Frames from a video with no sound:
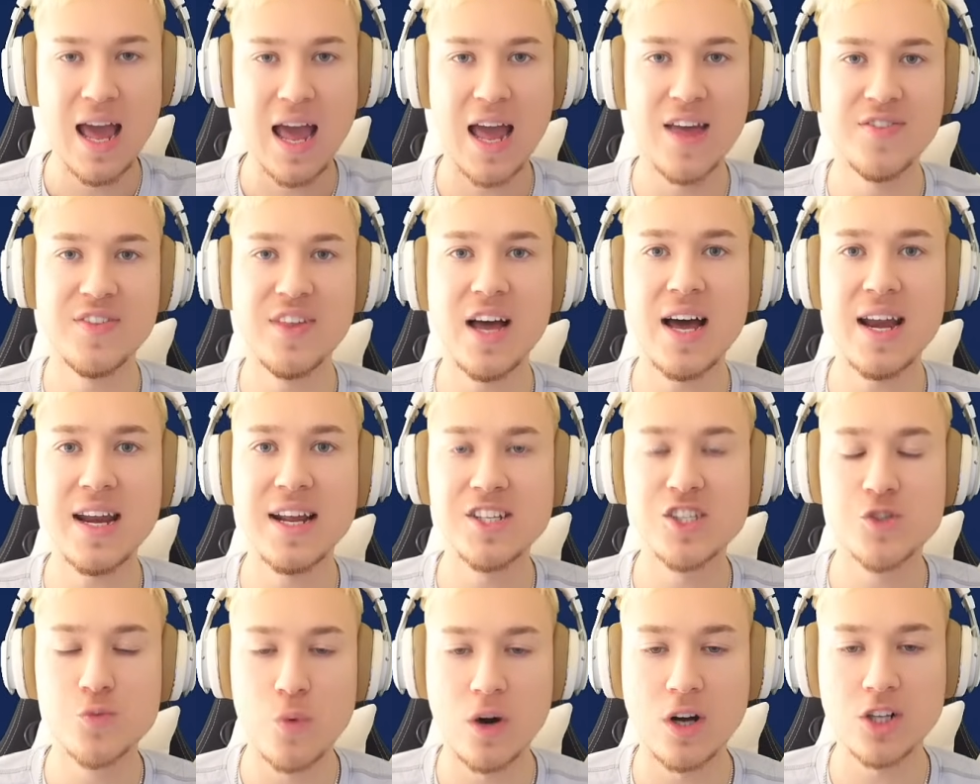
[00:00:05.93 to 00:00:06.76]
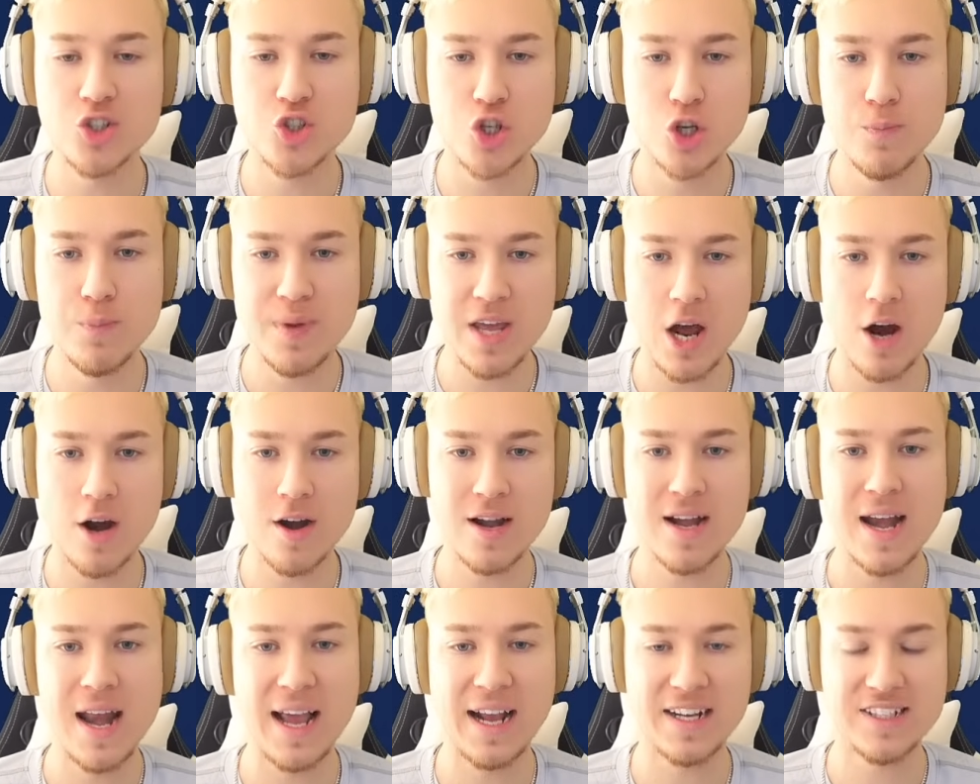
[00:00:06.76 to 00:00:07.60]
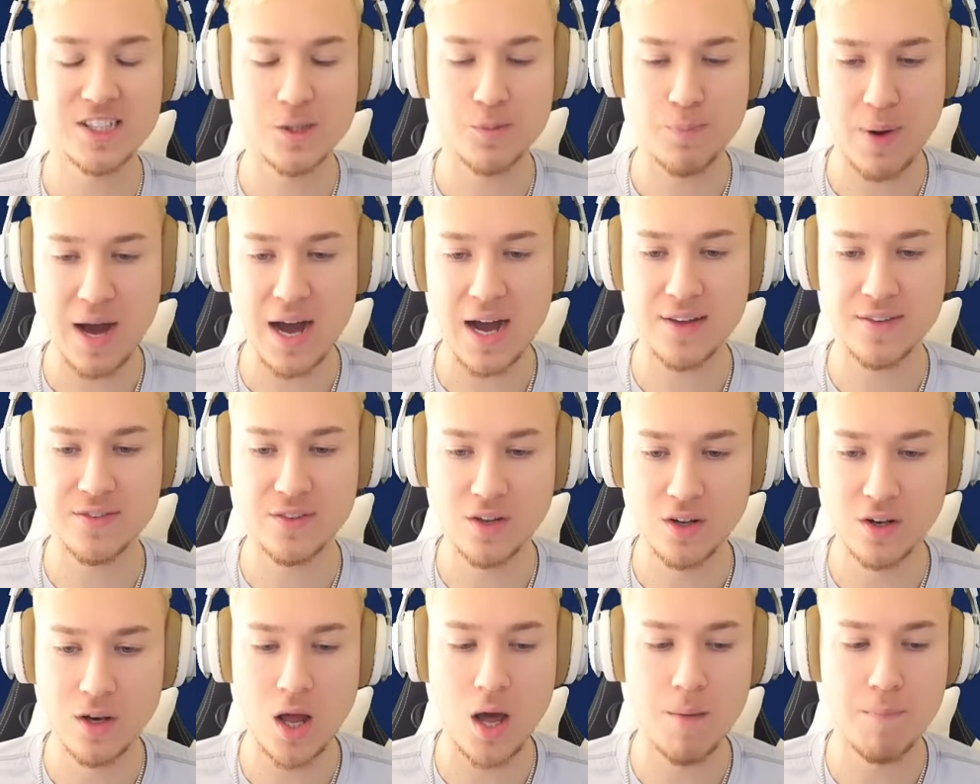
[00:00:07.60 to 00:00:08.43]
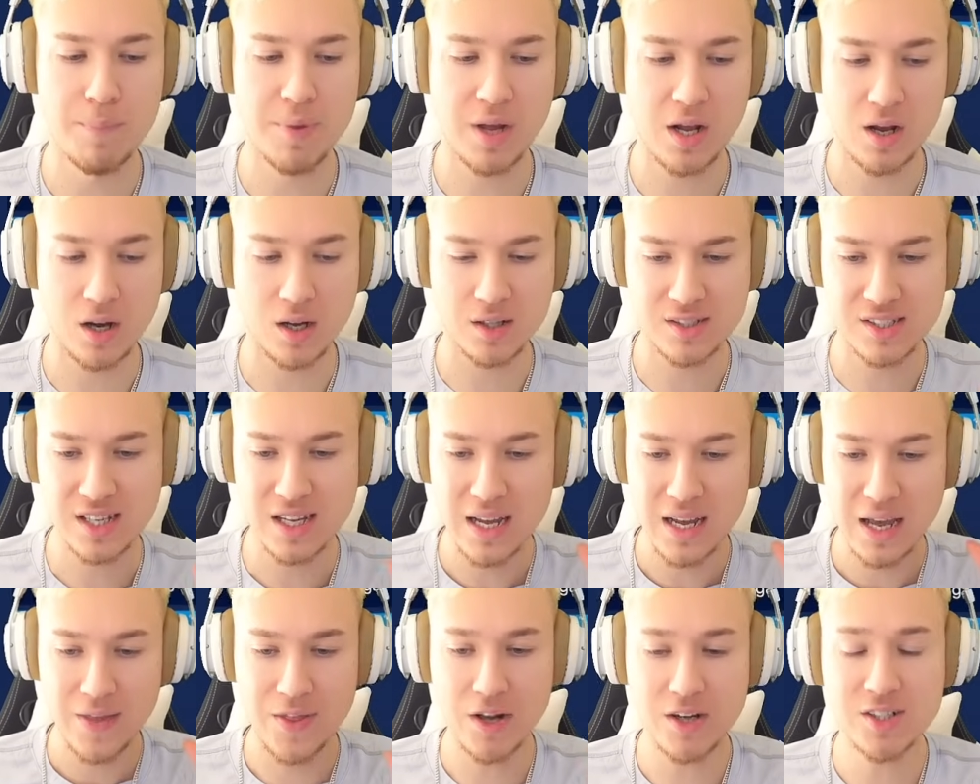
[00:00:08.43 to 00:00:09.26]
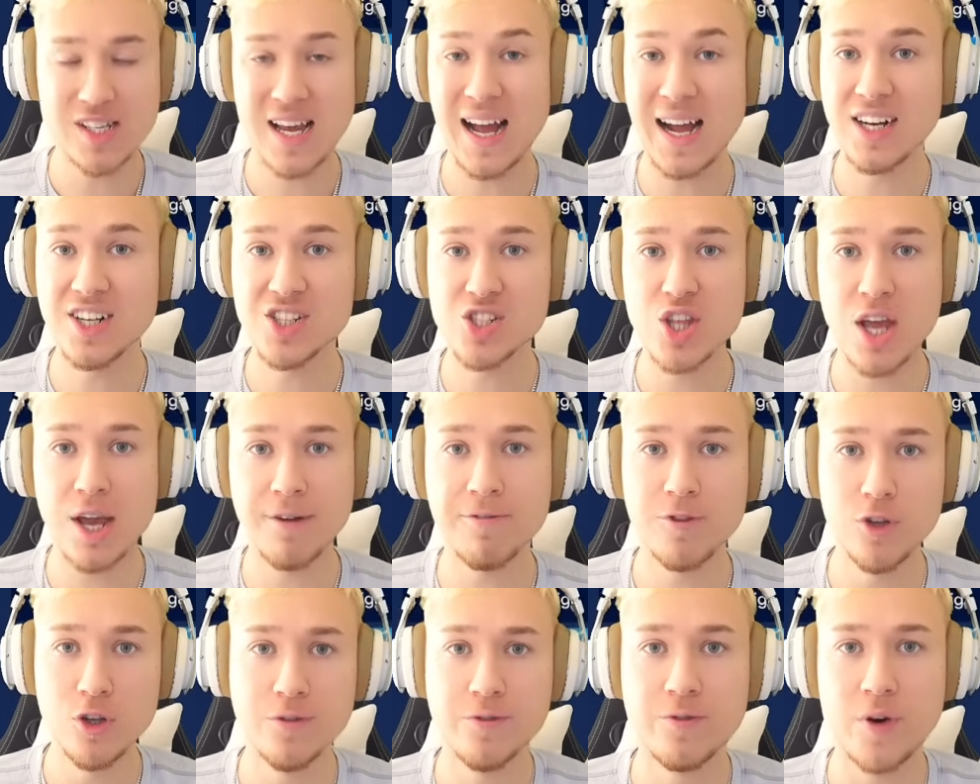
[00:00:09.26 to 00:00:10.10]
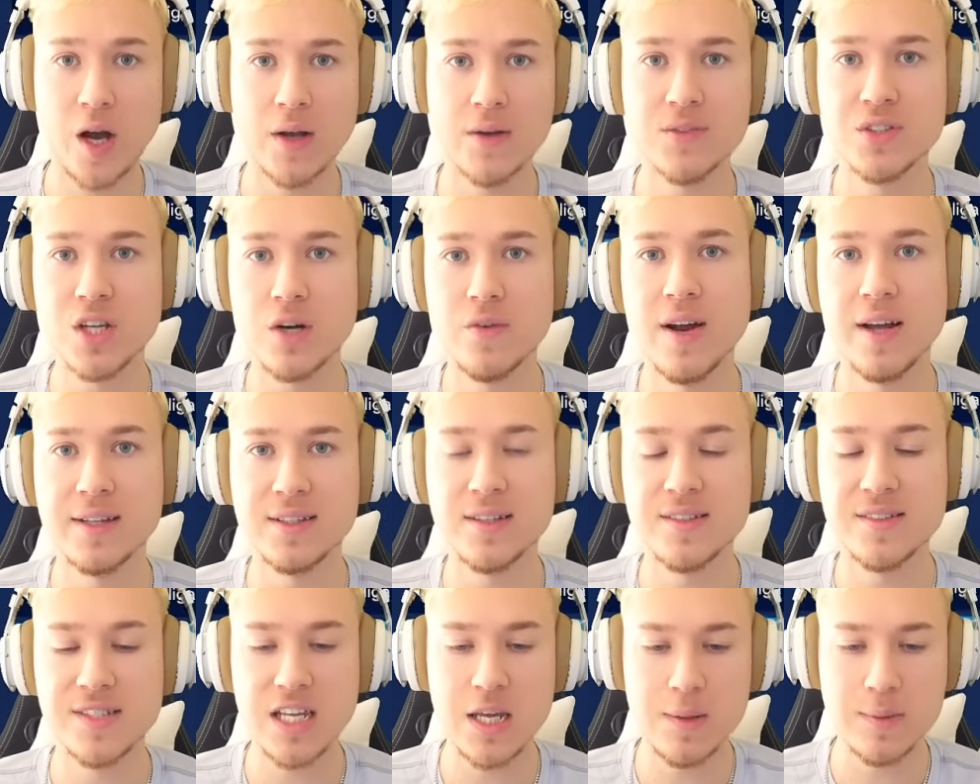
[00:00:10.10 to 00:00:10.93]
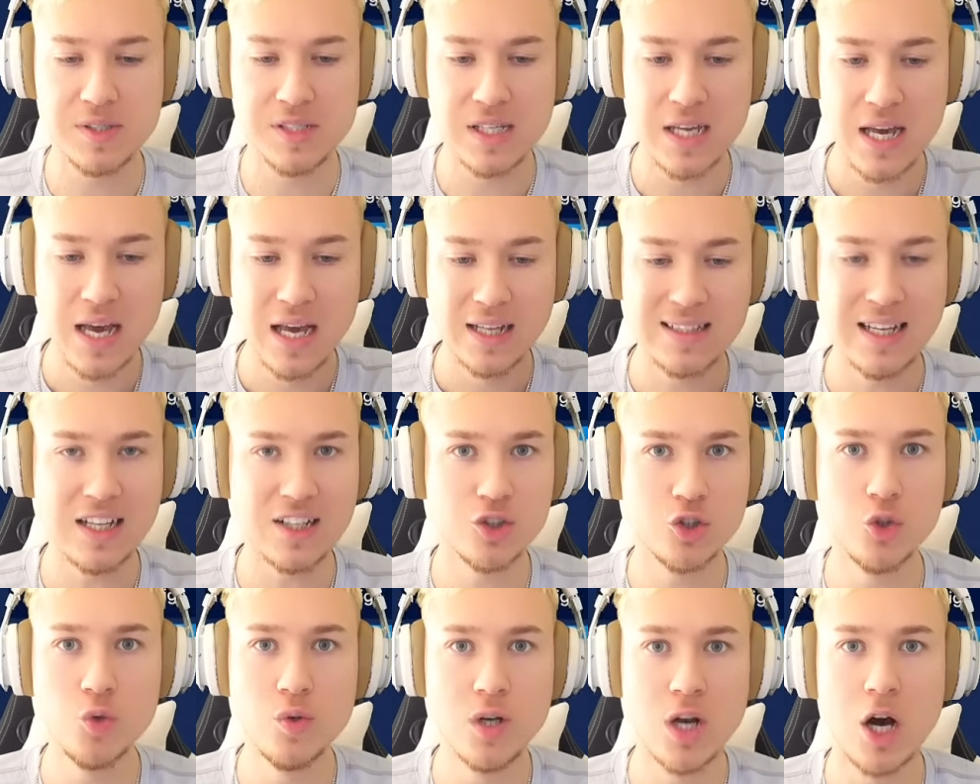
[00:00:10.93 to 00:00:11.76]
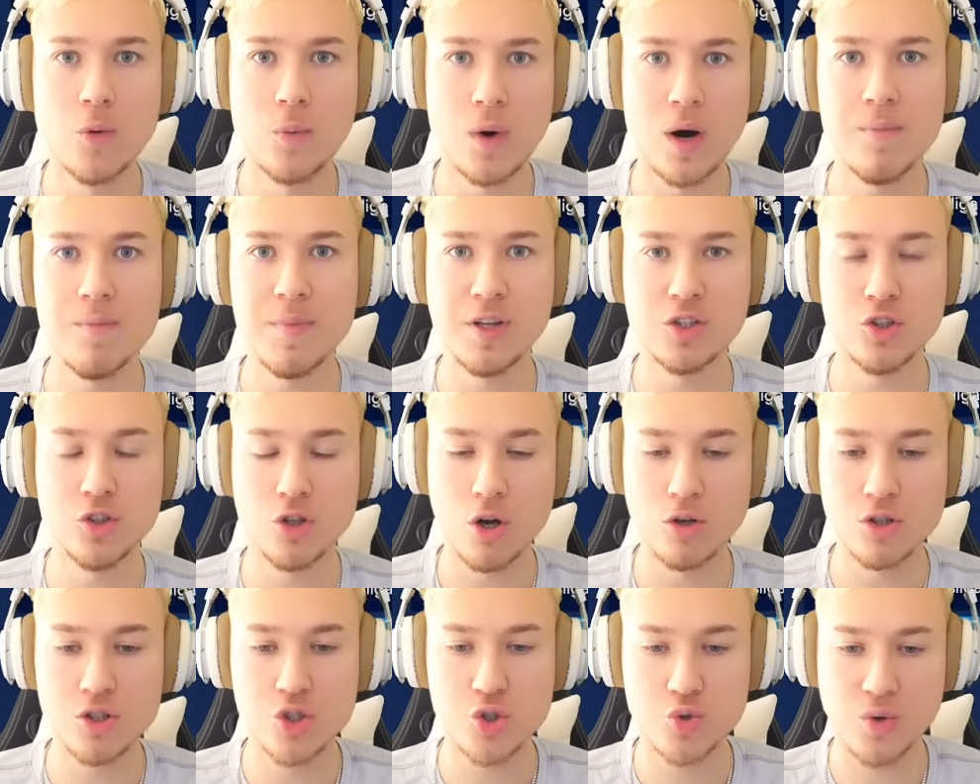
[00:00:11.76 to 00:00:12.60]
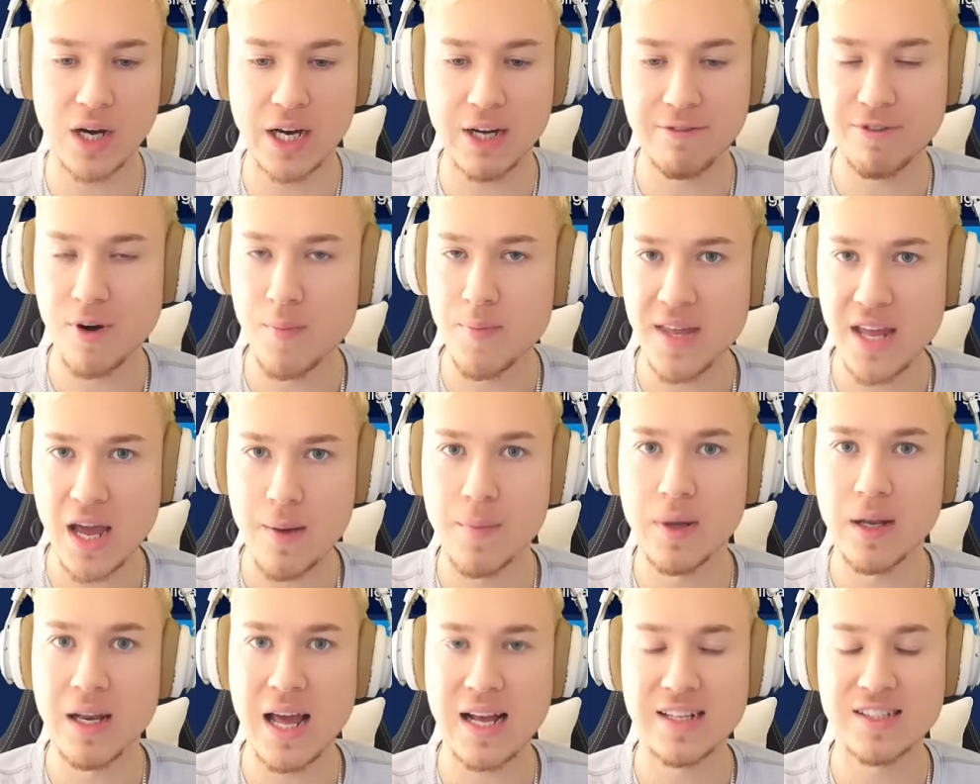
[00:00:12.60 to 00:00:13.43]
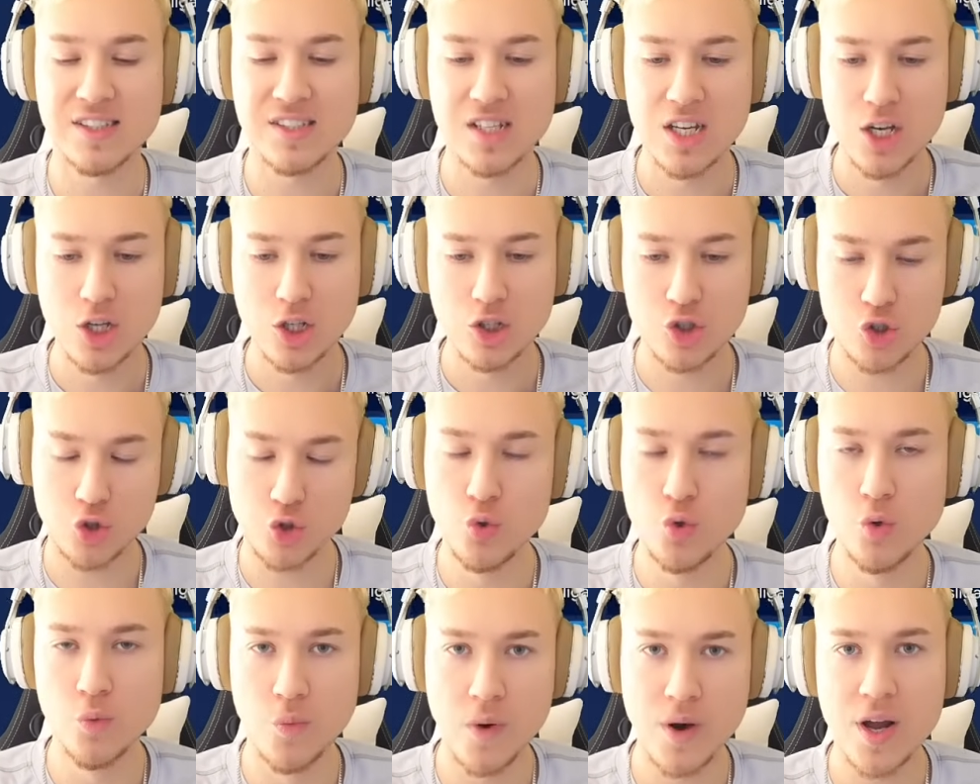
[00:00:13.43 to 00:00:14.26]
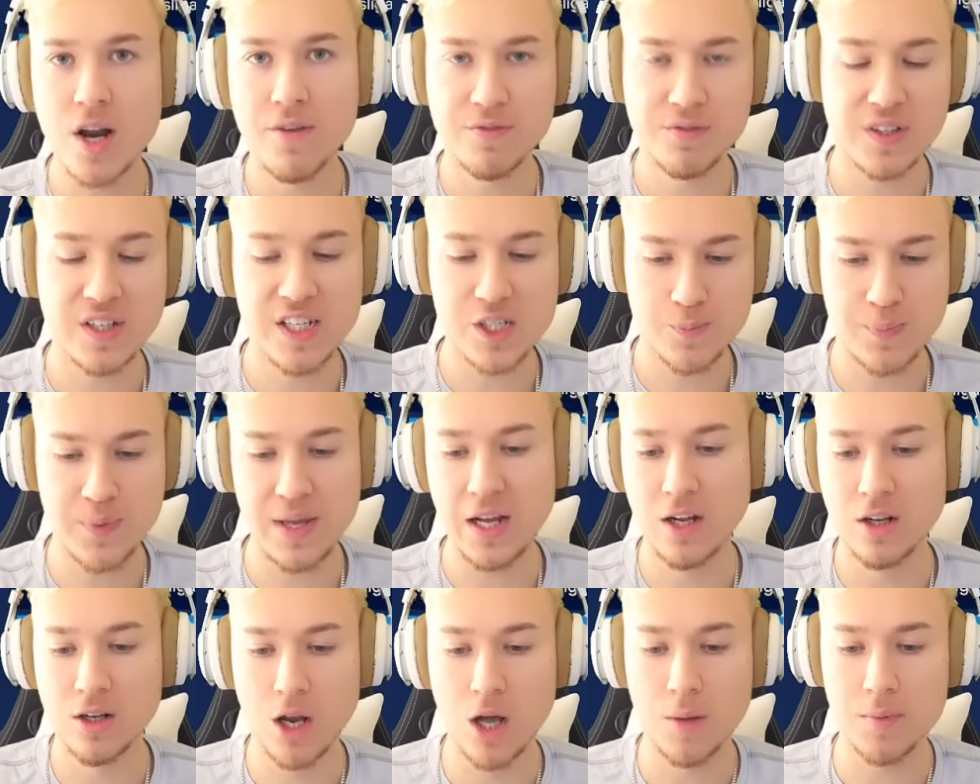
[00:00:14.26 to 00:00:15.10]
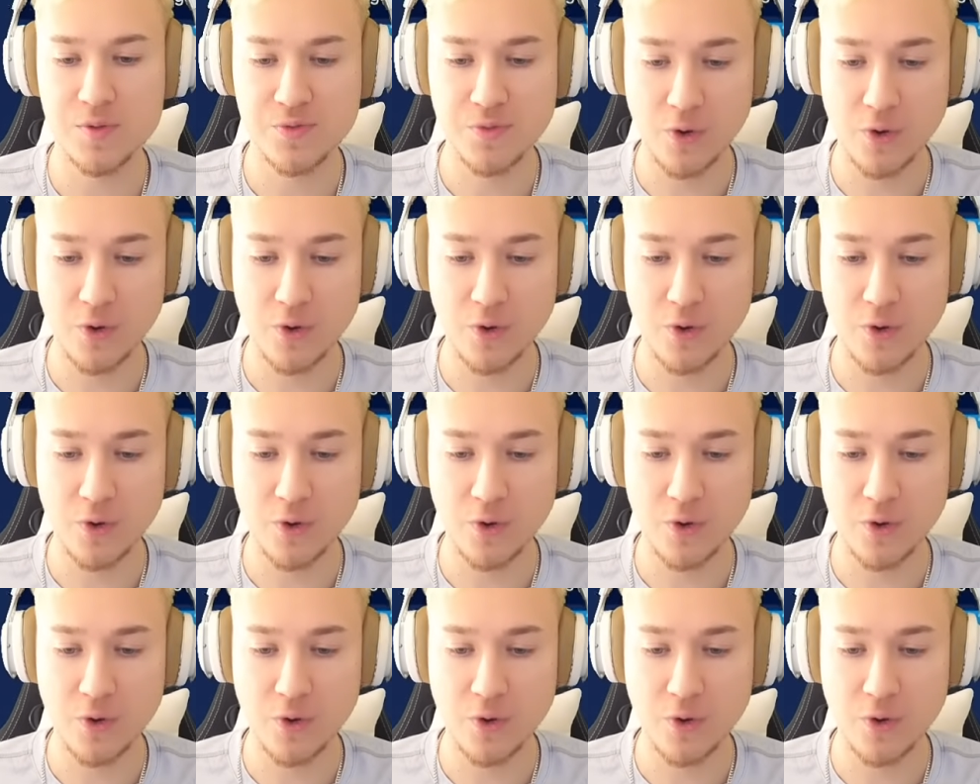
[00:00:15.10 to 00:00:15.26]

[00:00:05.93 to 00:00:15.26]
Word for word: and that is what should be our next past club, because there's actually a few five-star rated teams that do not want me to go straight from the M L S to one of these big clubs.